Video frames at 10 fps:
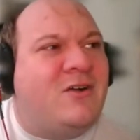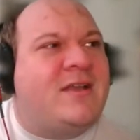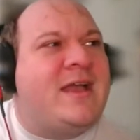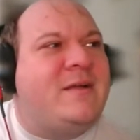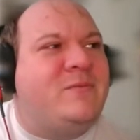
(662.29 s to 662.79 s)

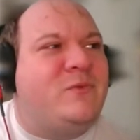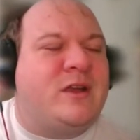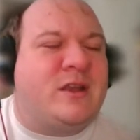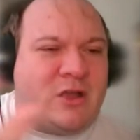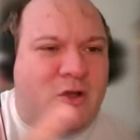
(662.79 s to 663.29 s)
Okay,
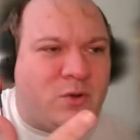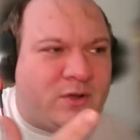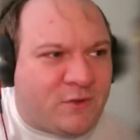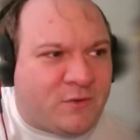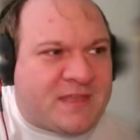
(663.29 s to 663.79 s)
we're going to
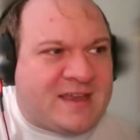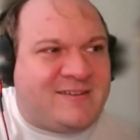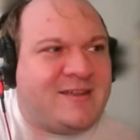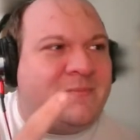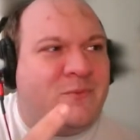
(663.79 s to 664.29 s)
go assault
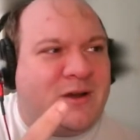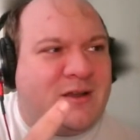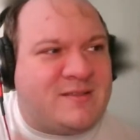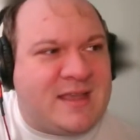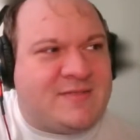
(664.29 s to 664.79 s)
that ship. We're
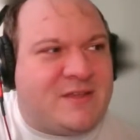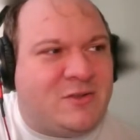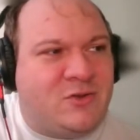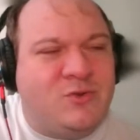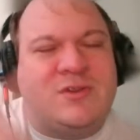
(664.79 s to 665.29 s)
going to take
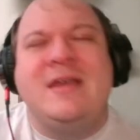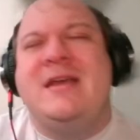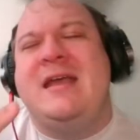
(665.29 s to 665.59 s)
their loot.